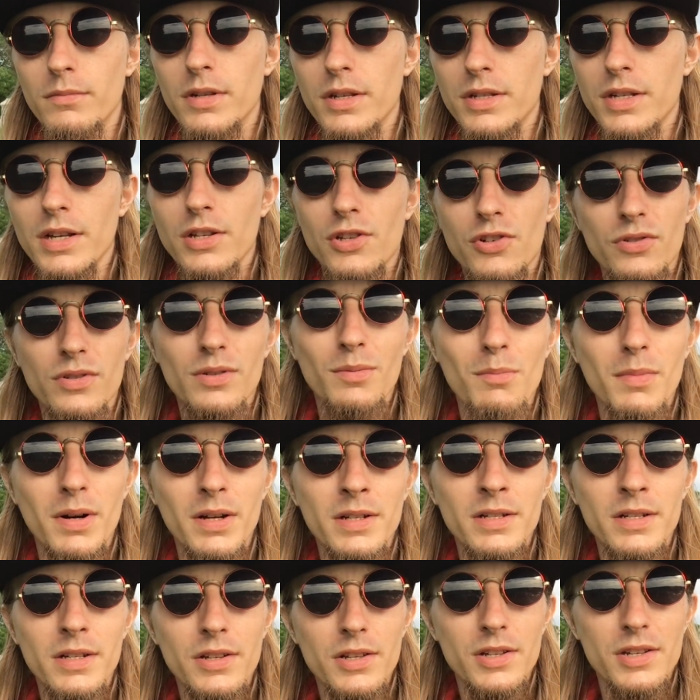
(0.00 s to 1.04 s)
Essentially,
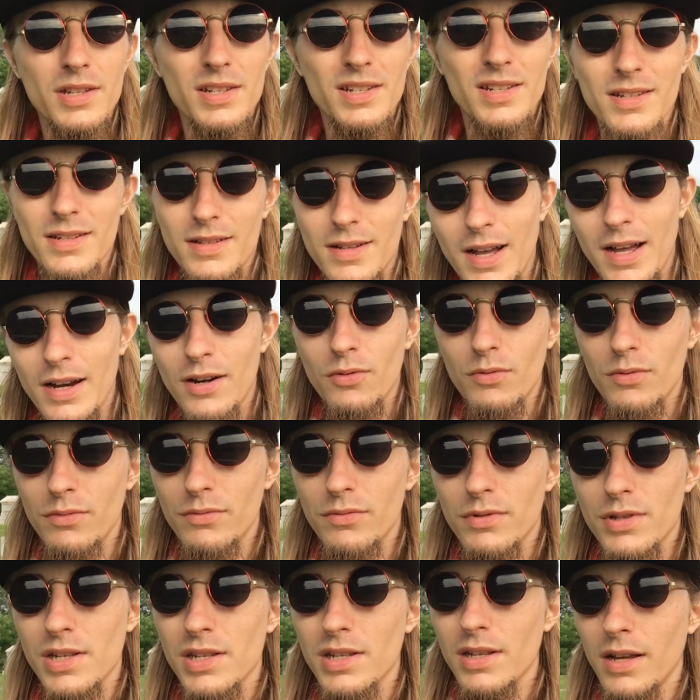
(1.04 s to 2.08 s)
money is, I don't
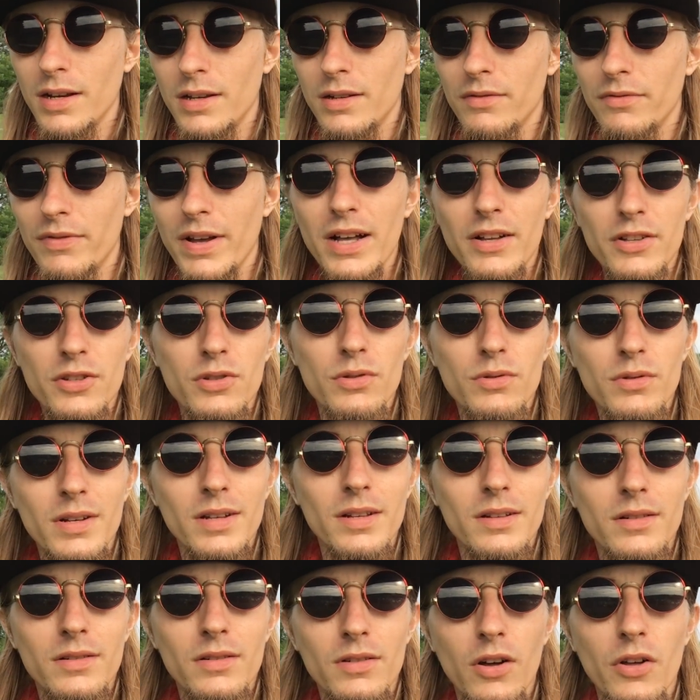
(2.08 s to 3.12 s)
see any value in
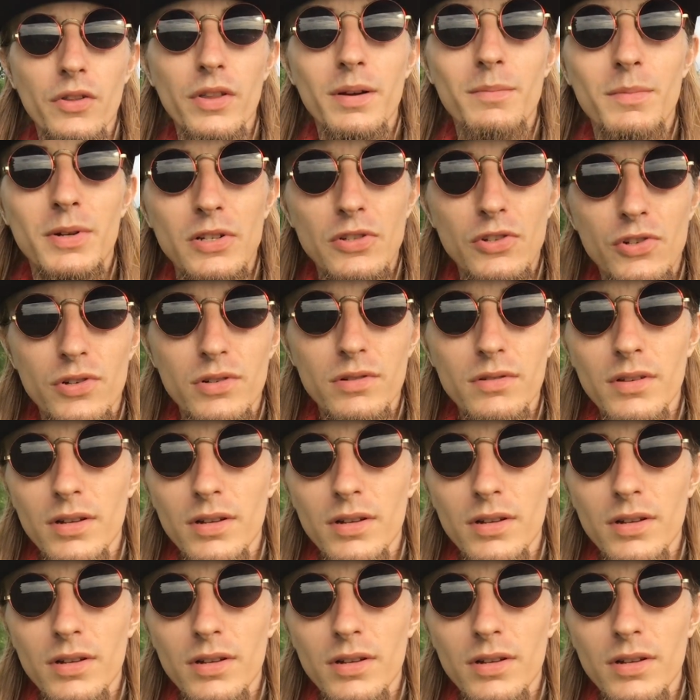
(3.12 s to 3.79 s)
it all that much.